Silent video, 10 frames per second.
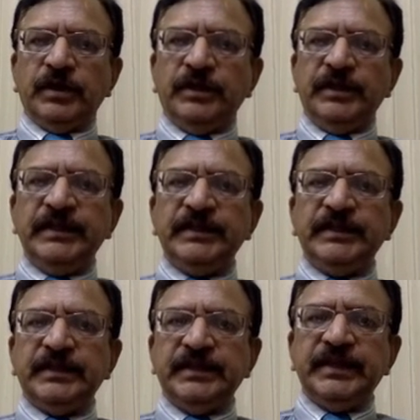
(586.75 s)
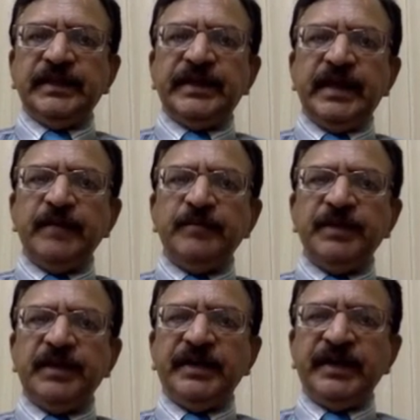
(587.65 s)
Then there can
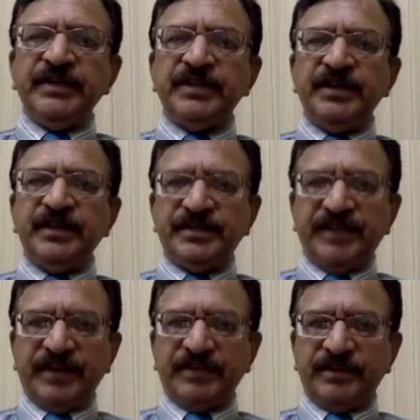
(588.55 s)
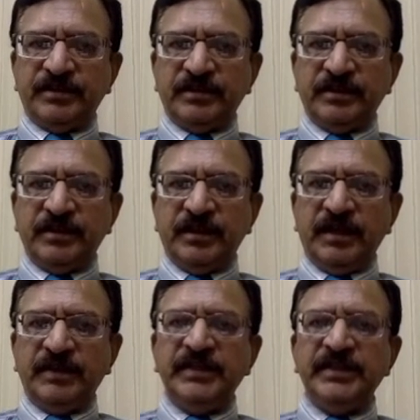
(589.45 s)
be attention distractions,
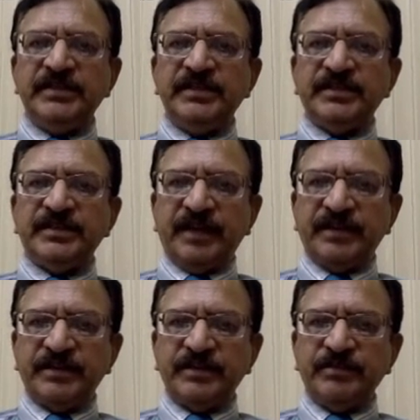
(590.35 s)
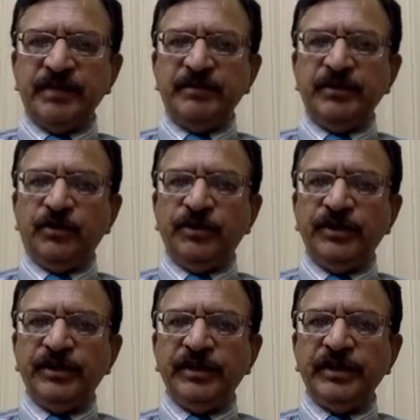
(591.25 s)
and these distractions may be
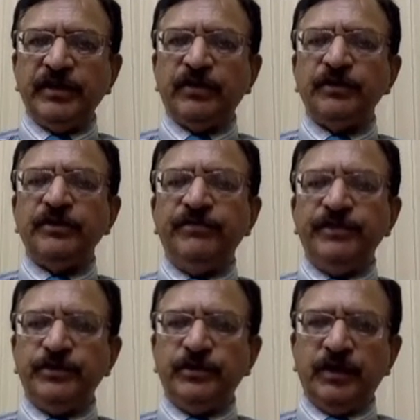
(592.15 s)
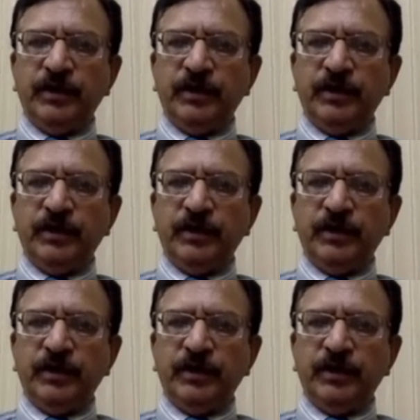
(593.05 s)
auditory or the visual.